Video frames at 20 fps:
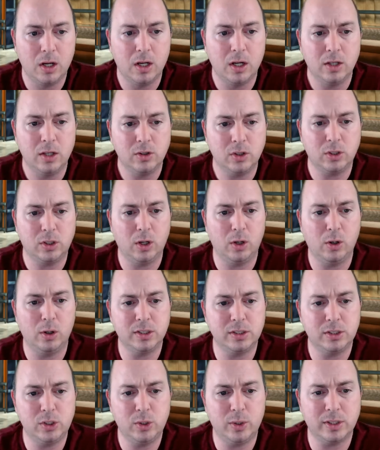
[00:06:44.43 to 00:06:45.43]
The
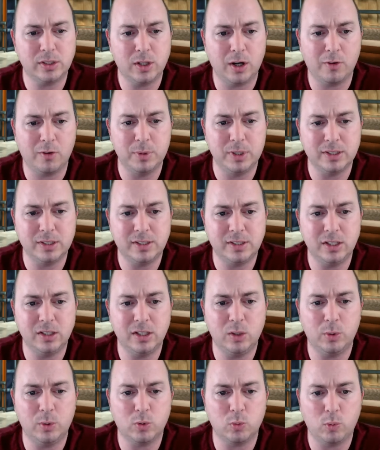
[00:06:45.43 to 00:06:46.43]
U.S. government is dealing
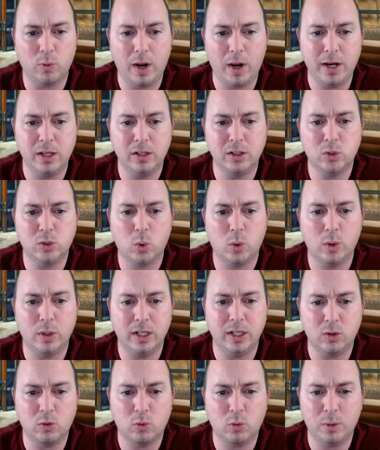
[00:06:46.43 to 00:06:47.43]
with regulatory
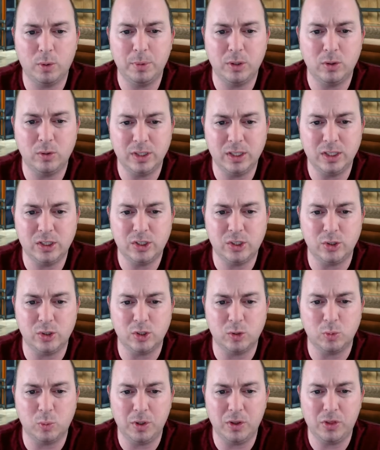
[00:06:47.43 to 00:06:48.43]
and criminal issues
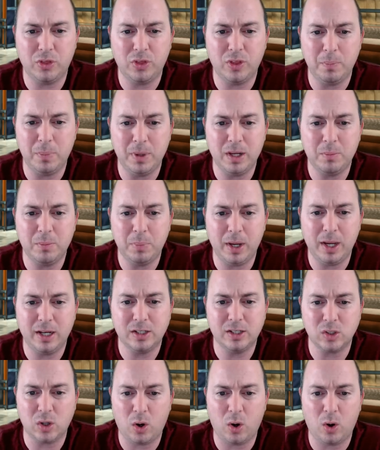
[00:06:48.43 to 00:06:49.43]
with the big
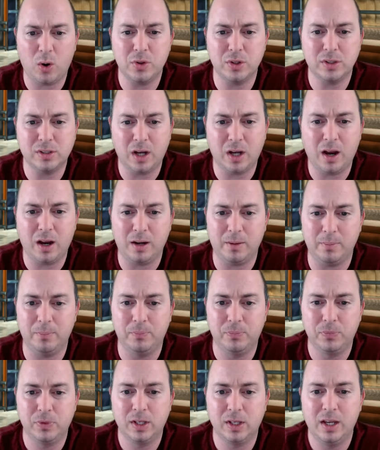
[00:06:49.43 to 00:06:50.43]
banks all the time,
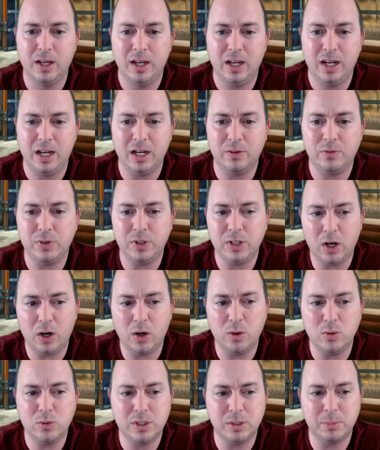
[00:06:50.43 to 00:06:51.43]
and if he
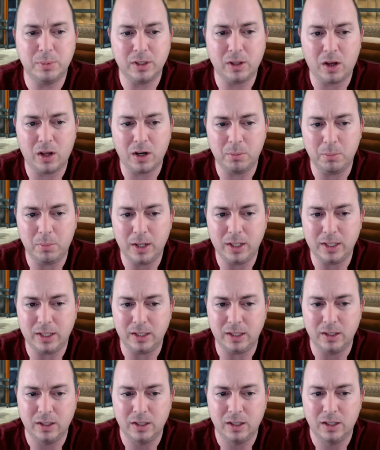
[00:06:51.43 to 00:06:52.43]
owes them a lot of
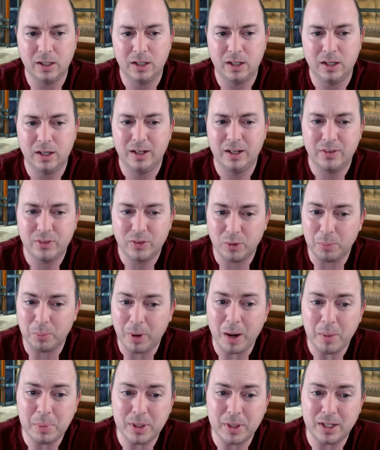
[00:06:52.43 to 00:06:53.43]
money, there
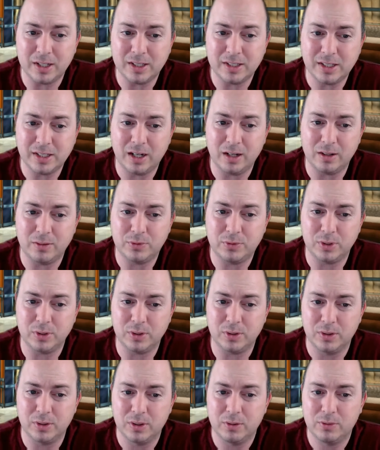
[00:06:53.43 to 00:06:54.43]
might be an incentive
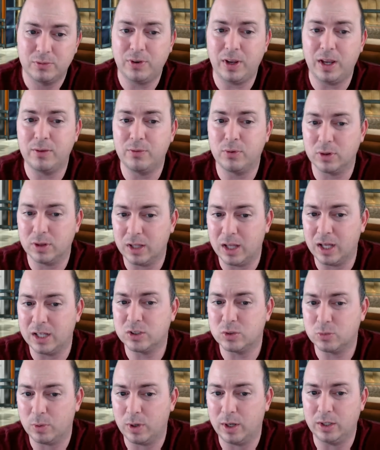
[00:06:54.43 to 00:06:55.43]
to favor less
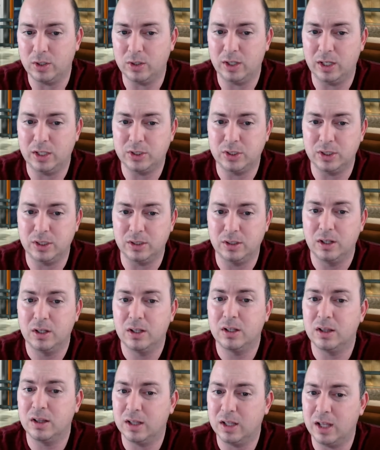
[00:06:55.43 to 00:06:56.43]
regulation and
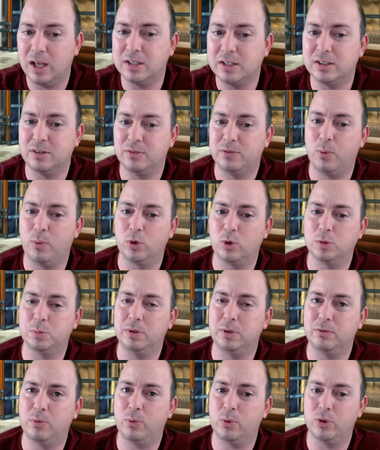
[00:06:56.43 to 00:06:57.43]
less
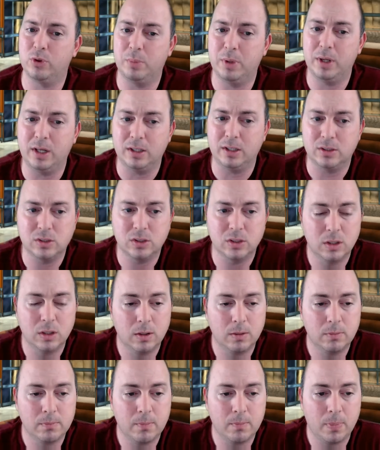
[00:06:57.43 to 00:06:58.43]
enforcement for the banks.
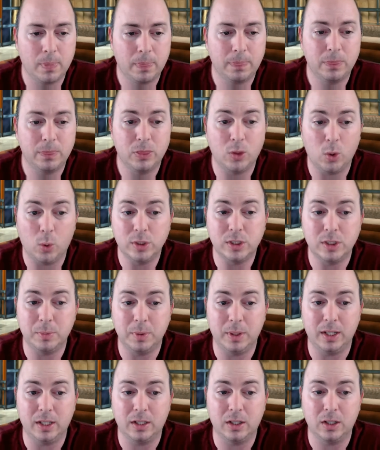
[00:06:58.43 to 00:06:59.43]
Deutsche
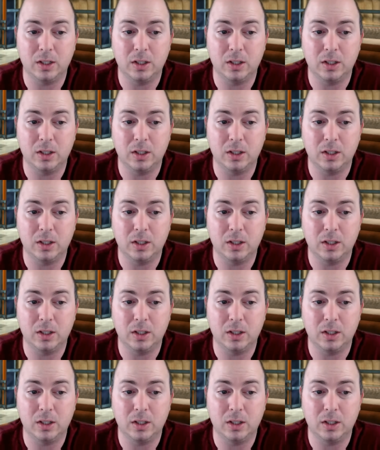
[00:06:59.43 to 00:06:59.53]
Bank